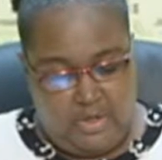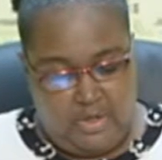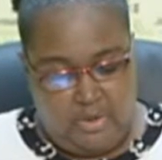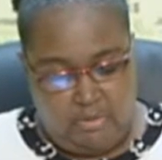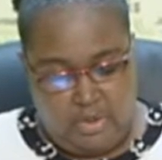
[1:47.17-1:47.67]

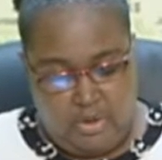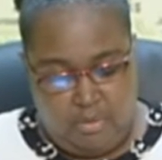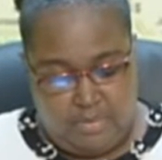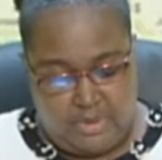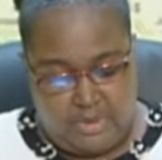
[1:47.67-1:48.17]
develop the
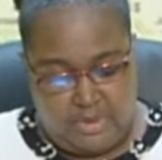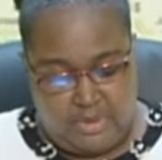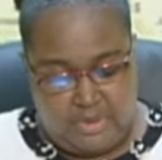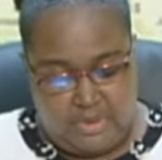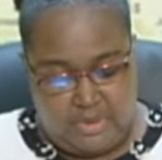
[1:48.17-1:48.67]

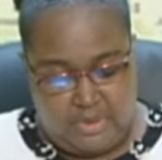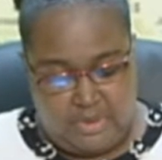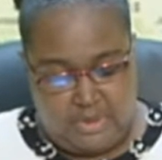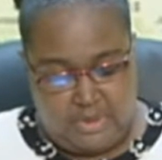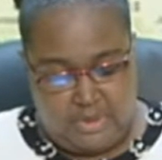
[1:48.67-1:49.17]
competencies
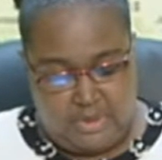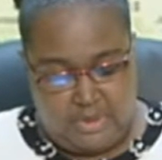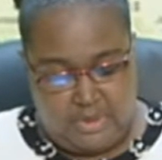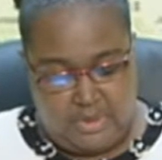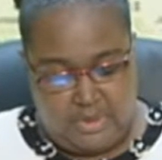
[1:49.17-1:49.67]
and
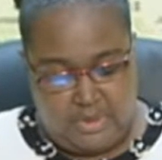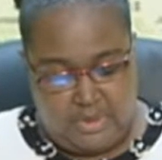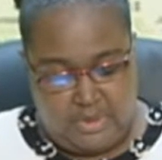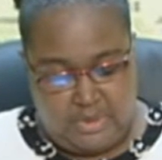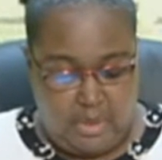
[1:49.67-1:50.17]
skills that they
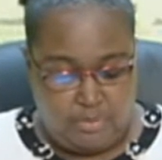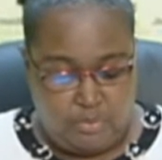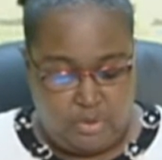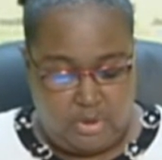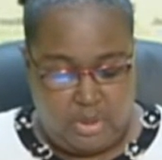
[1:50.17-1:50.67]
perhaps
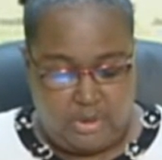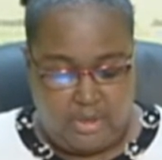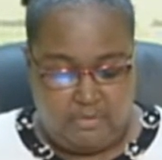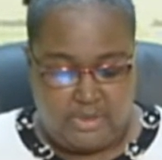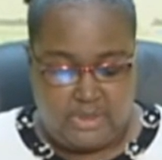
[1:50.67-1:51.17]
would not
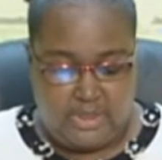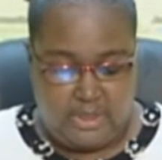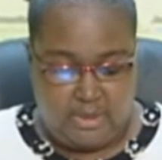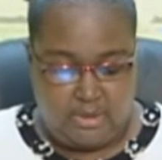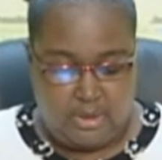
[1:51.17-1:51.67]
have
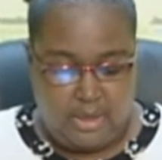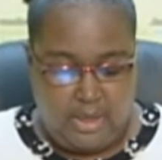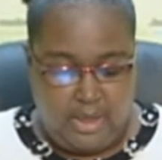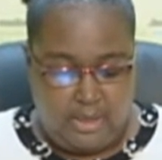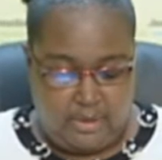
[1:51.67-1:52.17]
attained
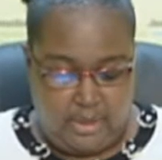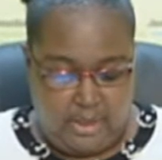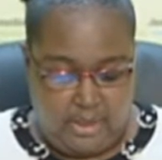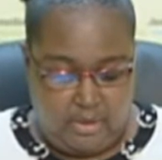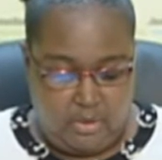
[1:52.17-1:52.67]
at the
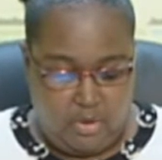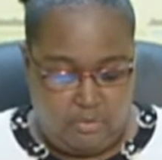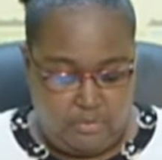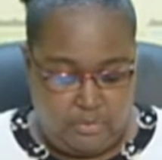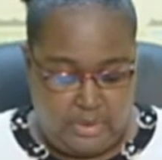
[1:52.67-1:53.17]
end
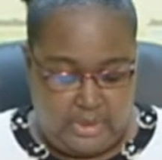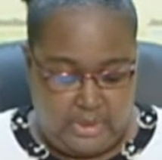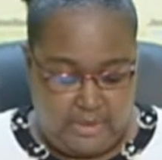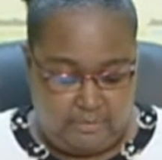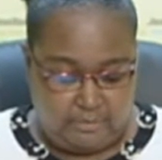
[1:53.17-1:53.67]
of grade
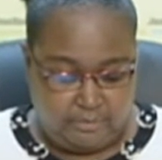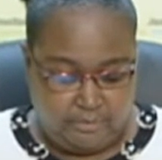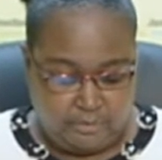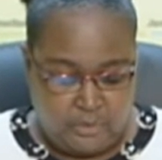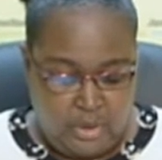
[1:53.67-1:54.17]
11.
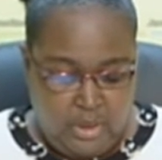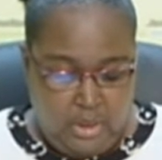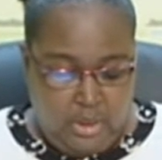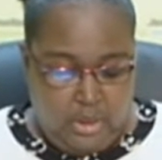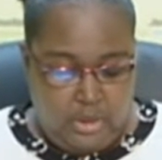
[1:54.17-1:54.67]

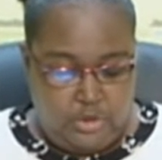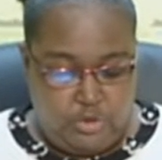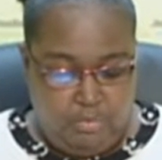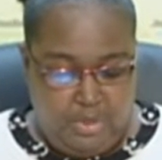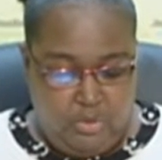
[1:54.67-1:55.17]
It
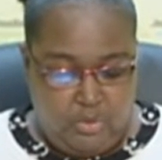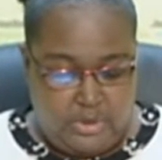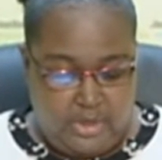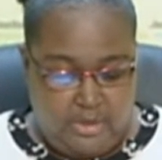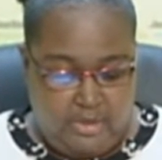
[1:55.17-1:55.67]
should be
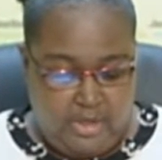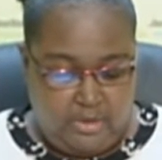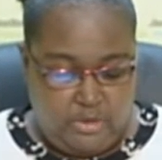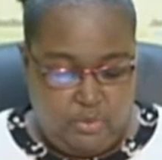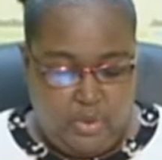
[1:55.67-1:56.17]
noted
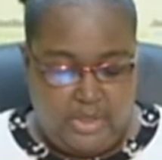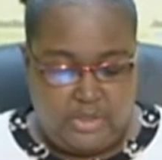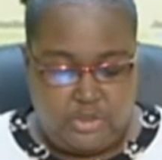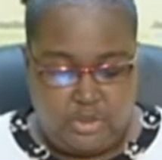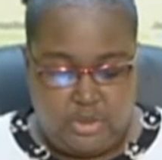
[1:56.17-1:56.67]
that the two
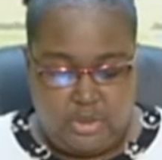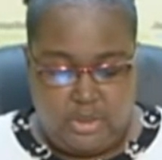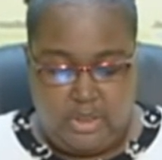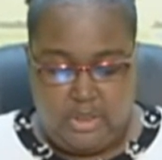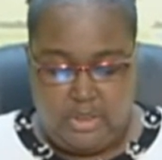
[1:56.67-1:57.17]

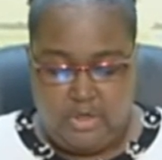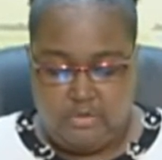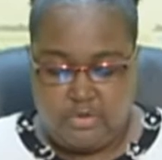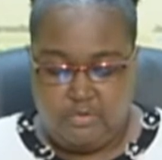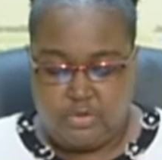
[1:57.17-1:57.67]
additional
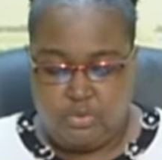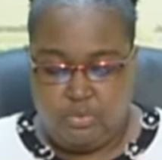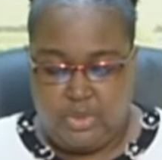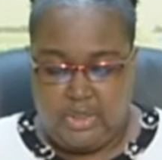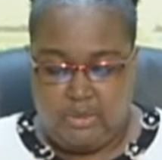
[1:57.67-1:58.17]
years of
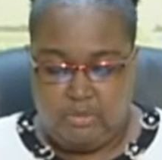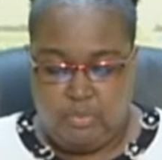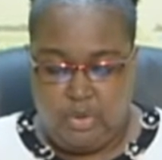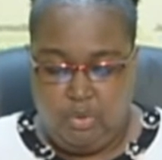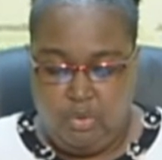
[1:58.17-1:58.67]
schooling
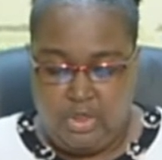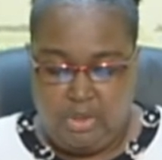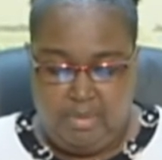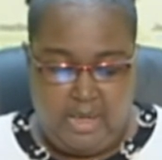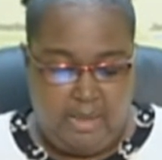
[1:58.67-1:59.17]
will
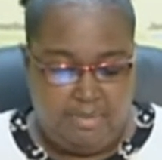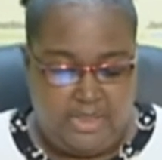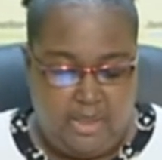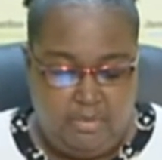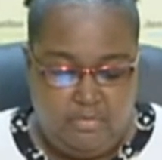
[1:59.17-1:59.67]
only be
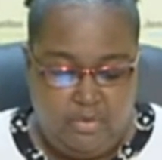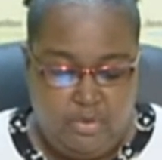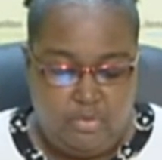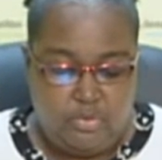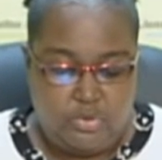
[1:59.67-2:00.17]
applicable
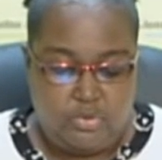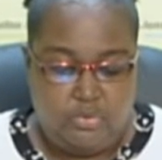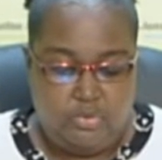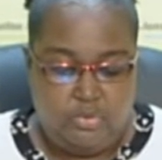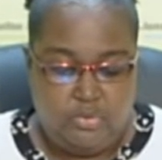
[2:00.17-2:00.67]
for those,
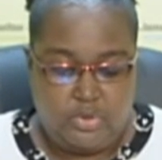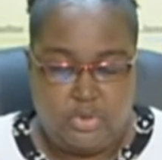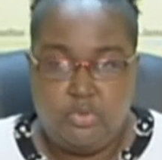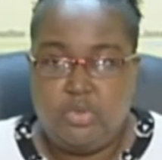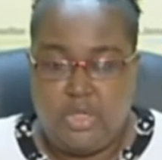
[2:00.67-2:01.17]
those
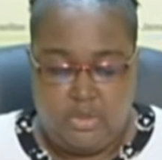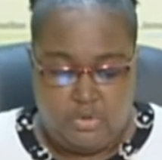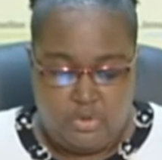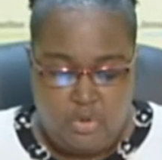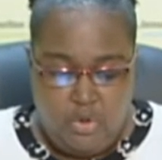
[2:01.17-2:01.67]

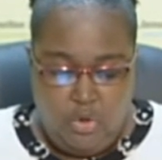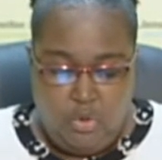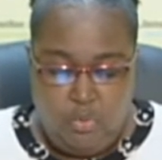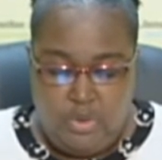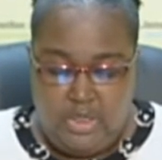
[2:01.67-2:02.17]
students
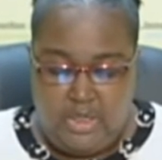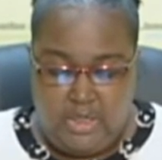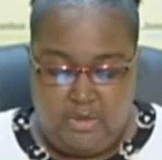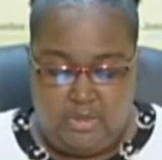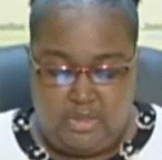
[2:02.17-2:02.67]
who need